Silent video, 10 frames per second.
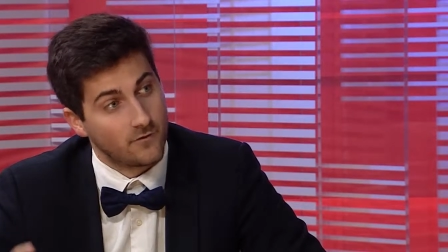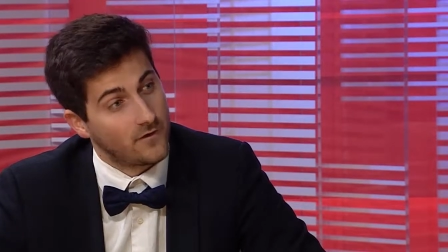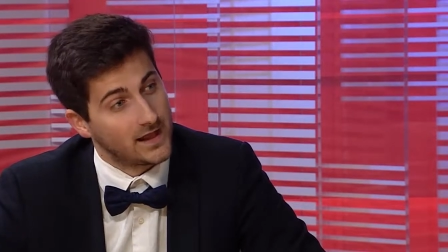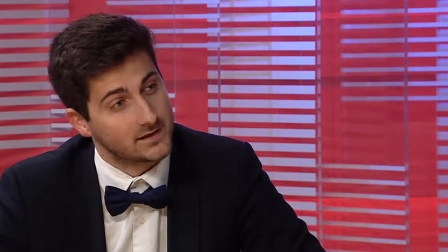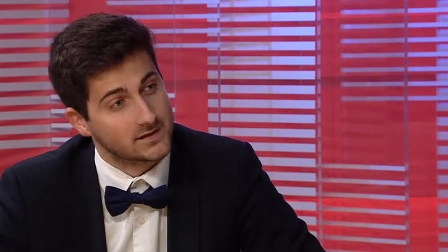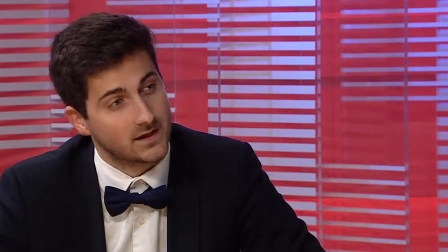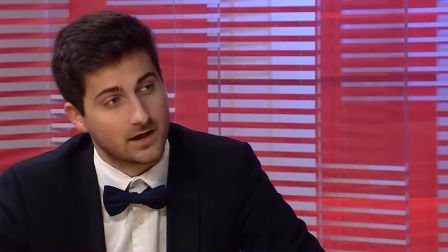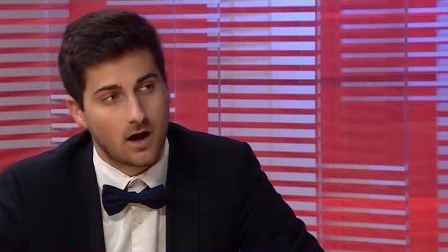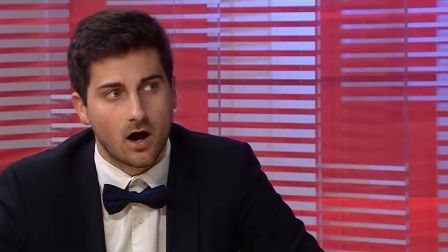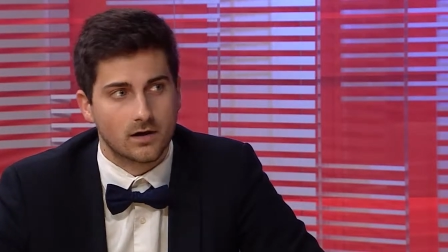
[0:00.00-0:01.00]
events
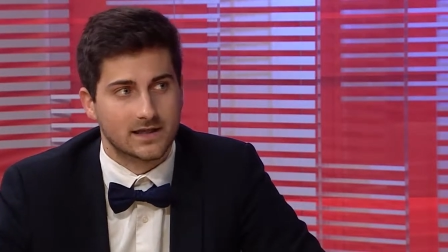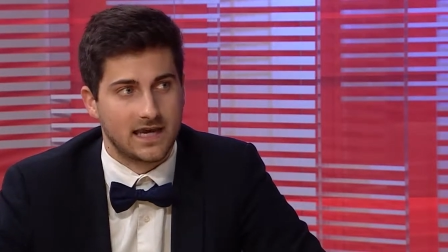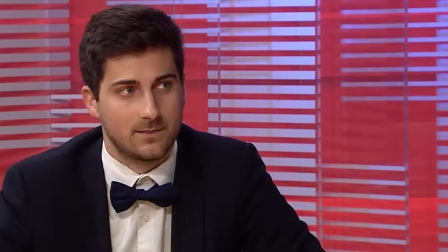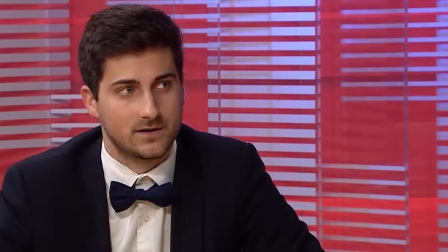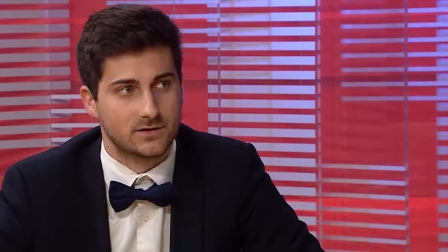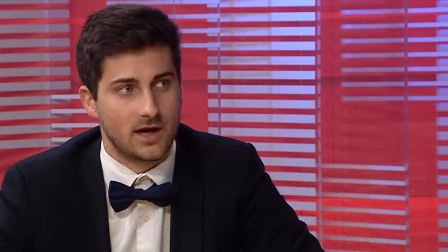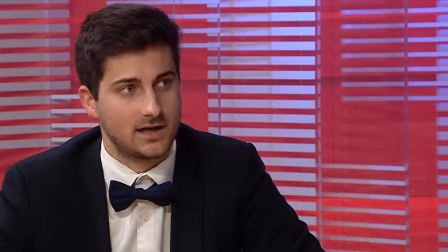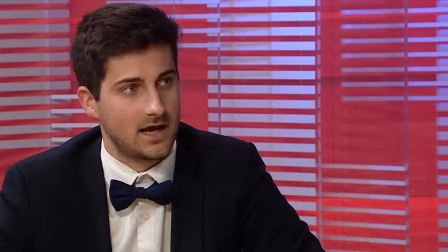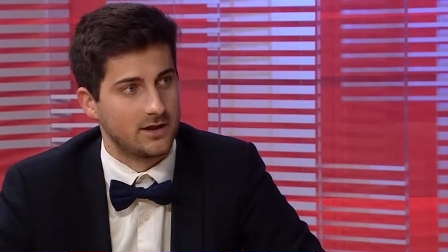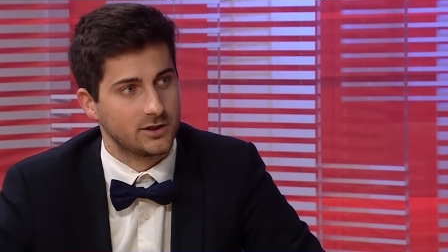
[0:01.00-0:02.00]
like on campus right
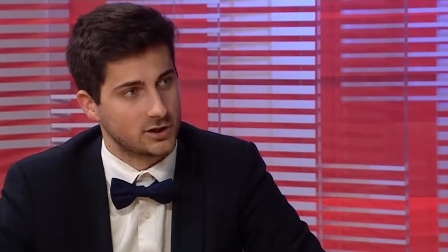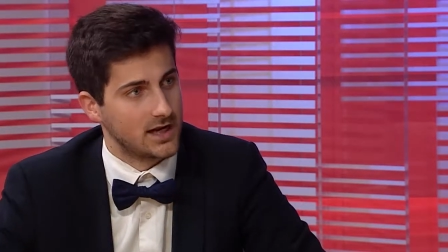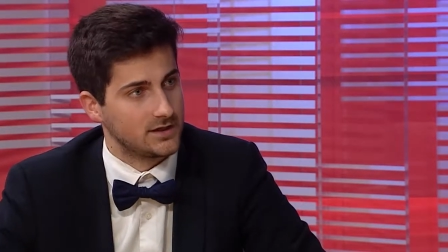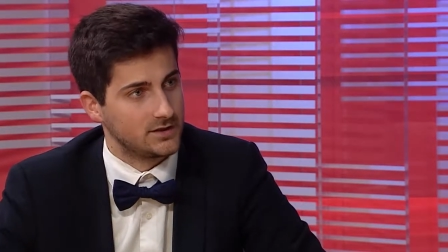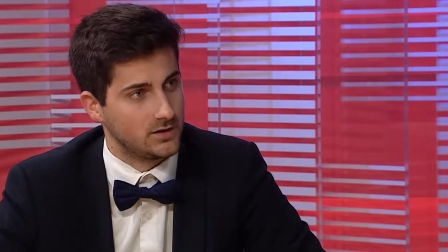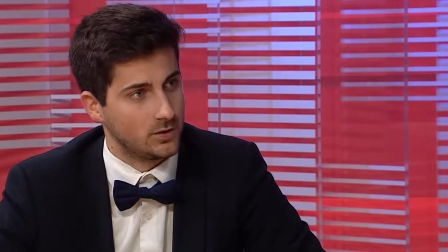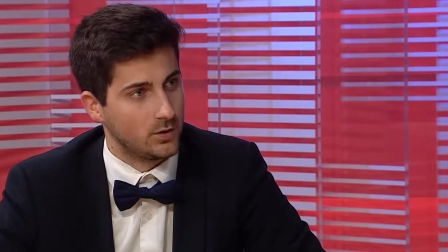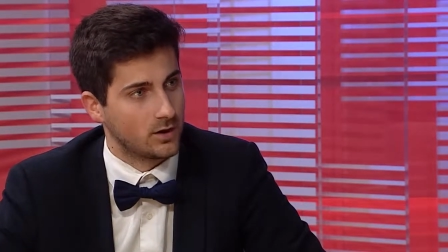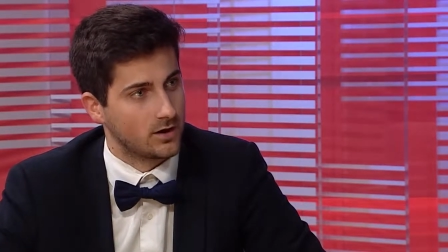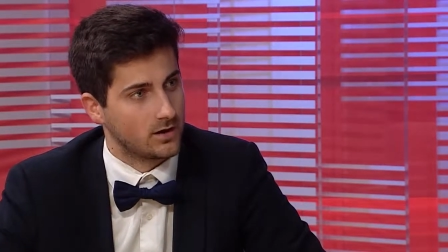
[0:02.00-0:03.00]
now that you're trying to do
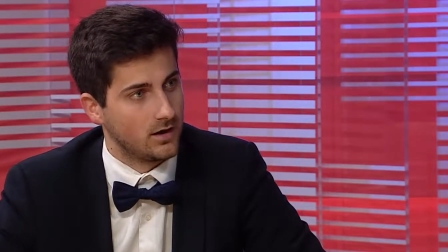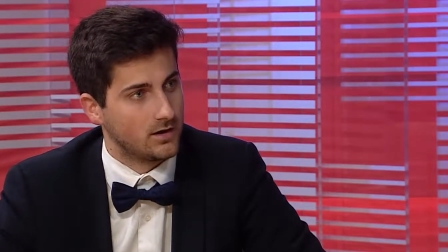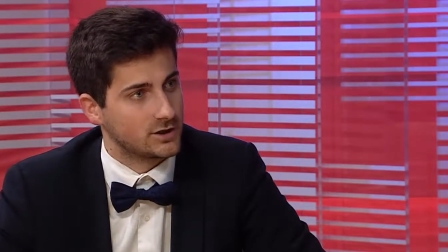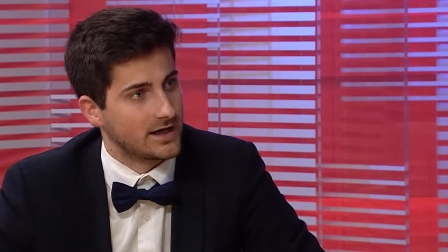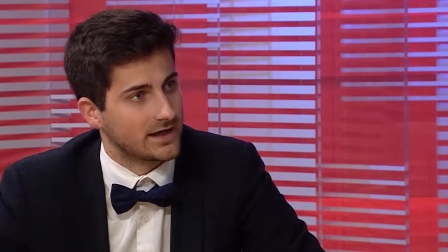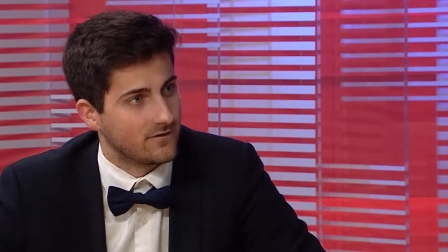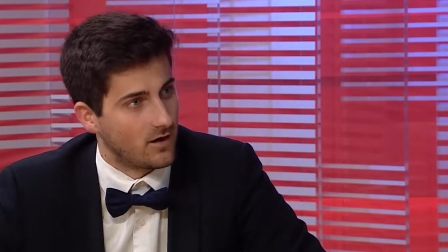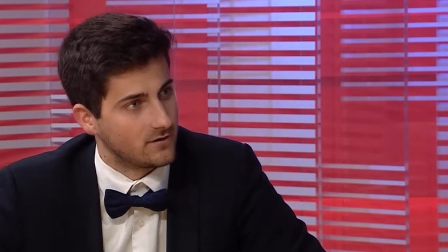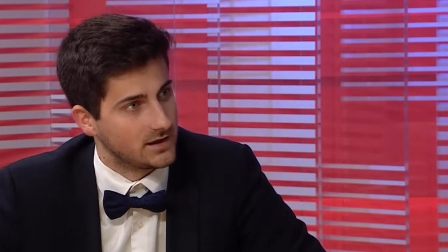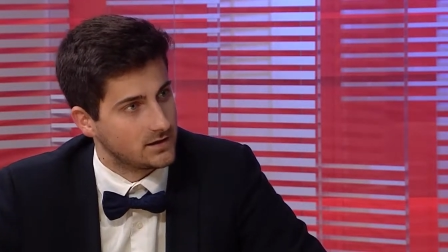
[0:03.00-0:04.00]
or trying to get
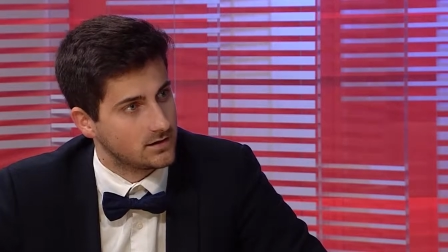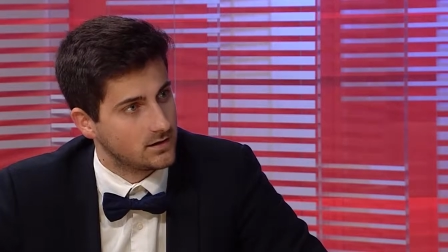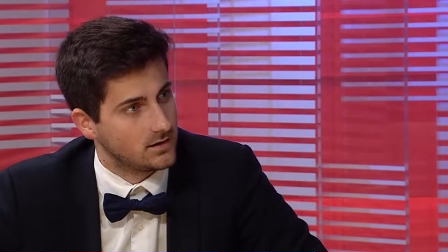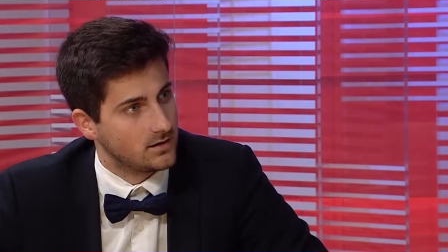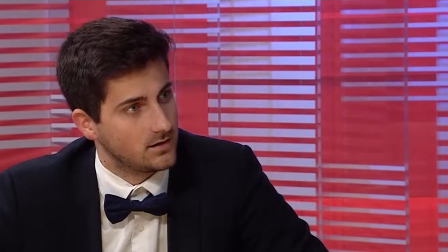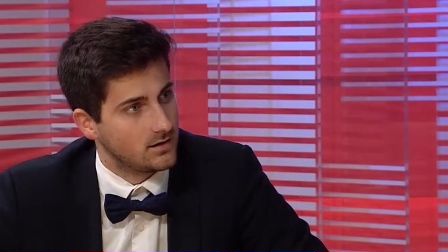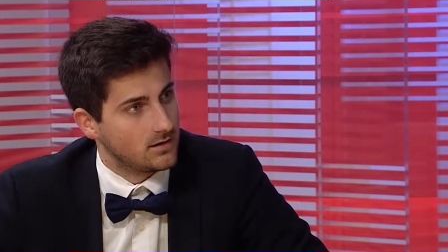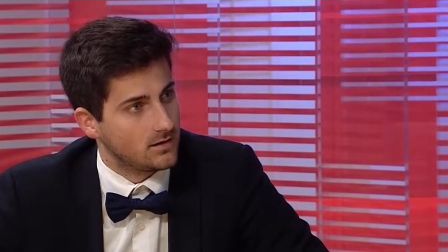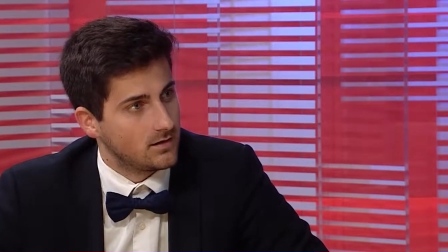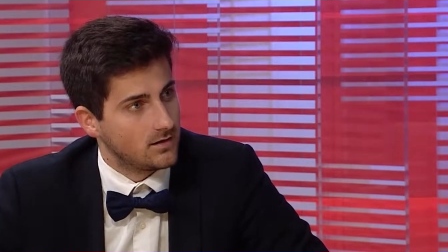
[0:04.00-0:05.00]
involved in? So right now,
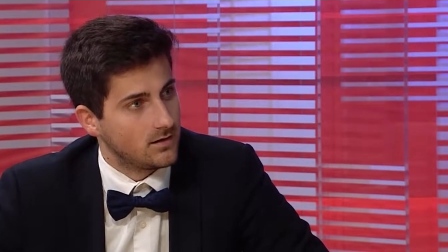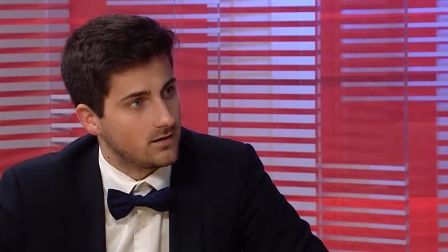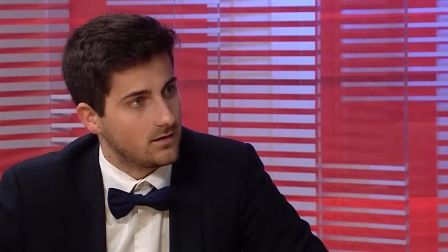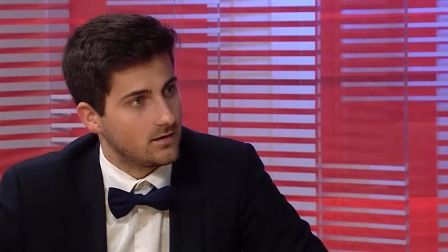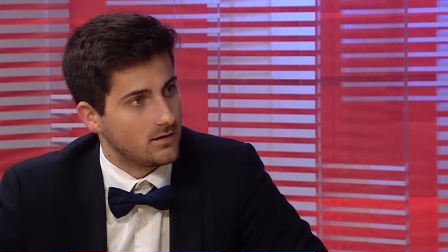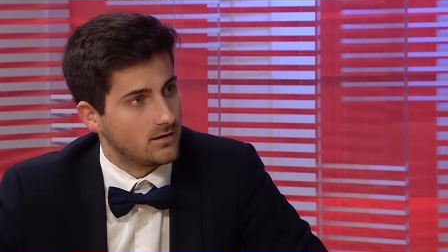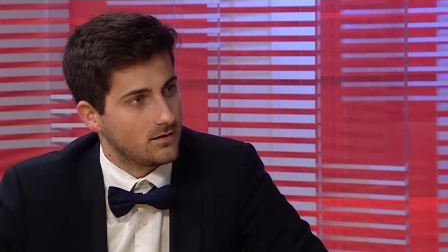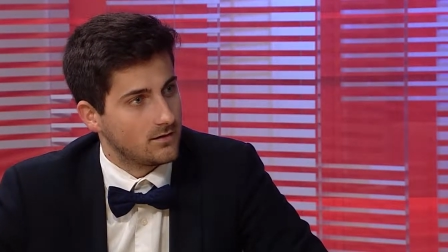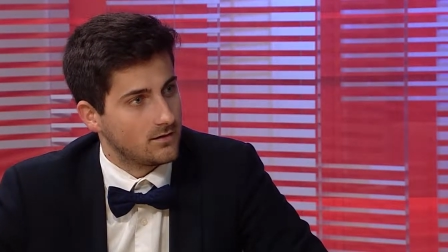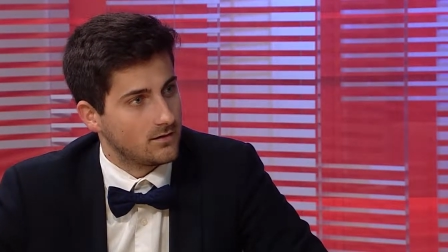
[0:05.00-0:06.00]
SG actually just
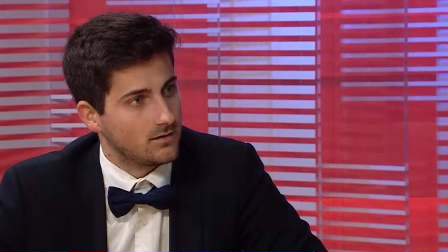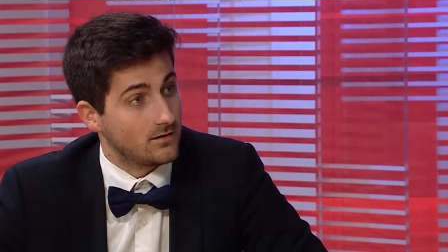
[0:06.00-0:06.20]
hired me